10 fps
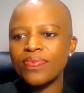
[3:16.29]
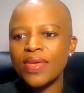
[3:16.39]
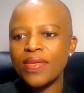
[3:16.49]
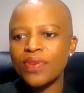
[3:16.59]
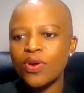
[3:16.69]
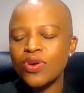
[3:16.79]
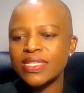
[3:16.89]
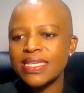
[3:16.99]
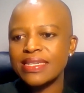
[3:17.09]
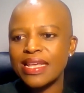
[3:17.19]
the, the
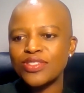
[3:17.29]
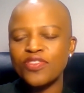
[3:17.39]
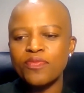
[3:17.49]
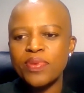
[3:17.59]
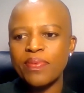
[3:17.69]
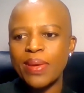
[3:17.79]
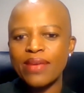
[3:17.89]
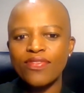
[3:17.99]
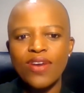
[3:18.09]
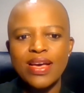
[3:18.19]
content that you've
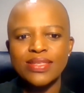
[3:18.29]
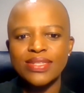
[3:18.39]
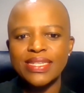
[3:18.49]
prepared for us